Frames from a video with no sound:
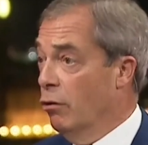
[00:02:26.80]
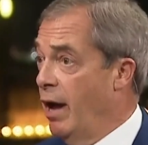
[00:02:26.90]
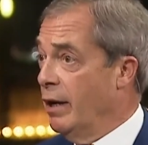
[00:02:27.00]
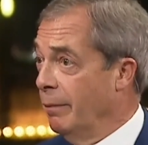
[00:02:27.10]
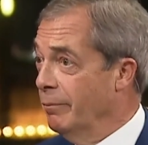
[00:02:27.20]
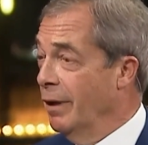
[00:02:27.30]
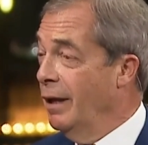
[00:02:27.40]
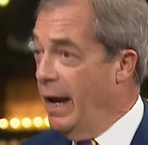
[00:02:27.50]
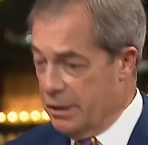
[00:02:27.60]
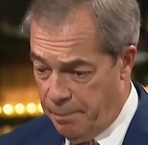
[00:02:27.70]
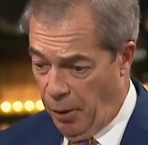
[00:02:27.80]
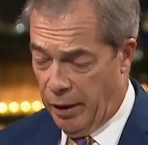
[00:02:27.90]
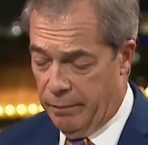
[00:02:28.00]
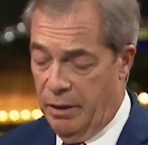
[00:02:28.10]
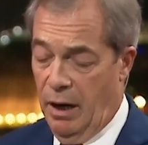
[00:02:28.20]
already here's the
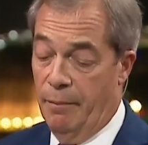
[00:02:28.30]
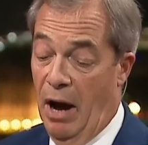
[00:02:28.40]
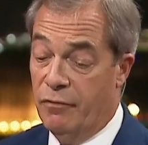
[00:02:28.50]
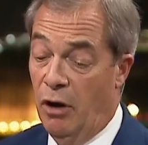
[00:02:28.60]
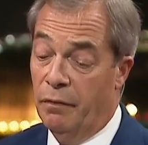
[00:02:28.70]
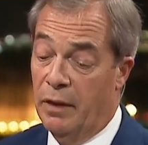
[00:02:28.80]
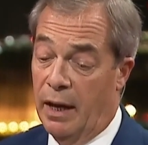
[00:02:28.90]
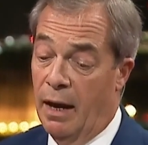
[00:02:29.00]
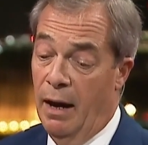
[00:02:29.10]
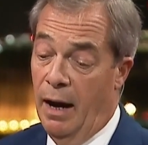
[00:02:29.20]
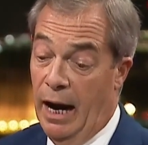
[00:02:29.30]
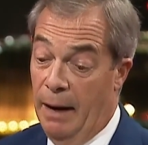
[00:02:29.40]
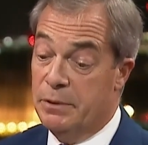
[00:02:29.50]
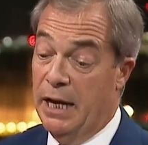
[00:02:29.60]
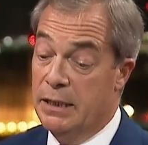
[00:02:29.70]
point. You know, I've, I've got the
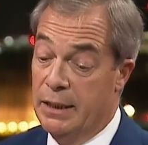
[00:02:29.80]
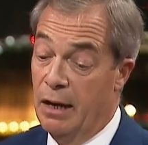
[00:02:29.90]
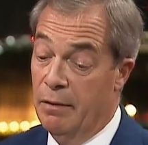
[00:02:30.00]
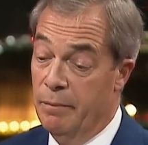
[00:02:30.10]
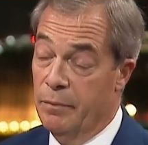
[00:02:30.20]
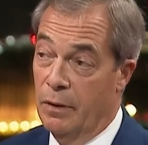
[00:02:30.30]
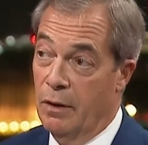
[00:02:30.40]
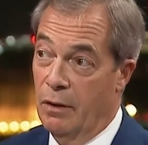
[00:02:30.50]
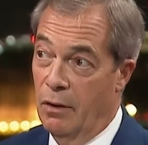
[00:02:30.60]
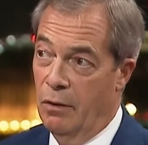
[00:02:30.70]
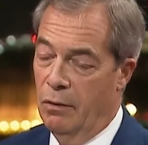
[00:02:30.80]
updated. Well, everyone's paying, but not everyone's